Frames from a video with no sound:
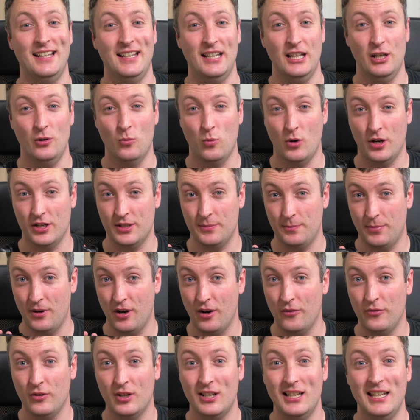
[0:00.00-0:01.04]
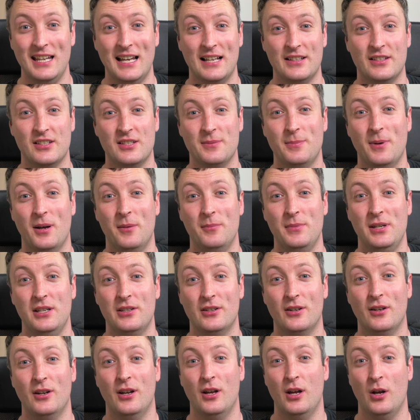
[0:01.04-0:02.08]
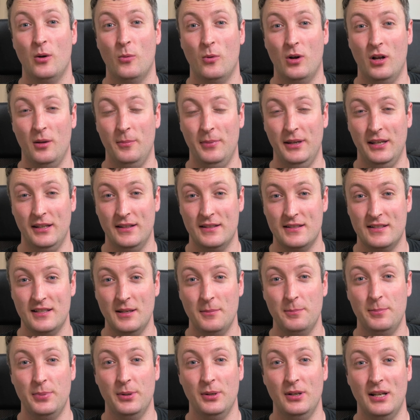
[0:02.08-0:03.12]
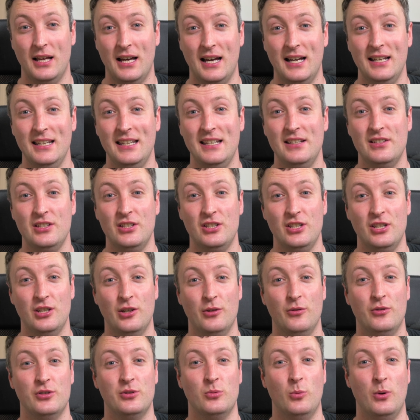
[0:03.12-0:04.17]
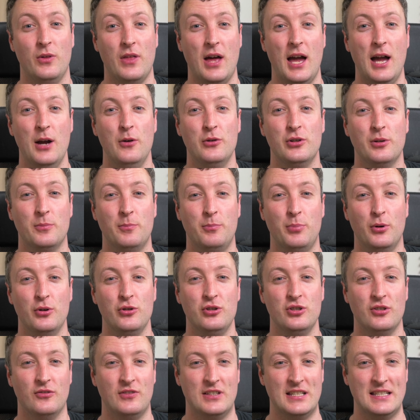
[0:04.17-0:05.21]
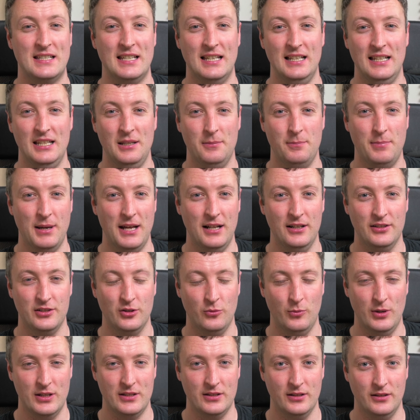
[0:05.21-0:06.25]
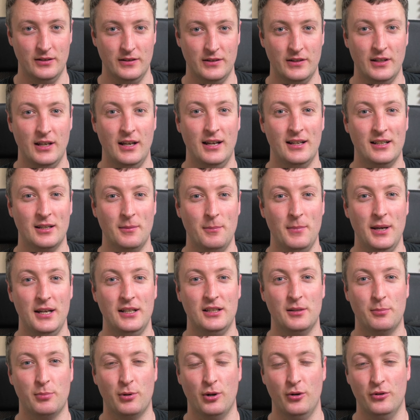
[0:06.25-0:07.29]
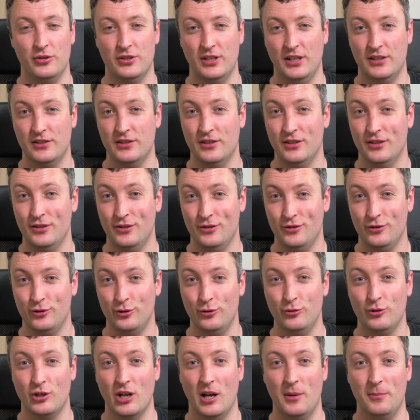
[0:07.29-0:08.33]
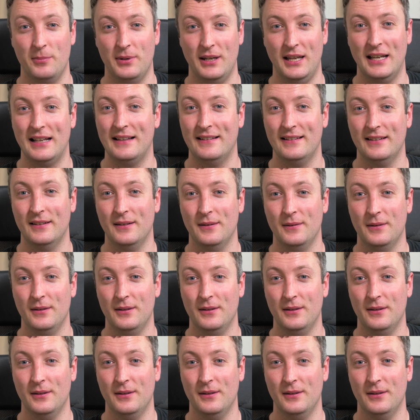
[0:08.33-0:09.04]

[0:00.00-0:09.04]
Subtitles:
It works perfectly as a spot meter while being simple and easy to use without a bunch of silly bells and whistles that make the process too complex.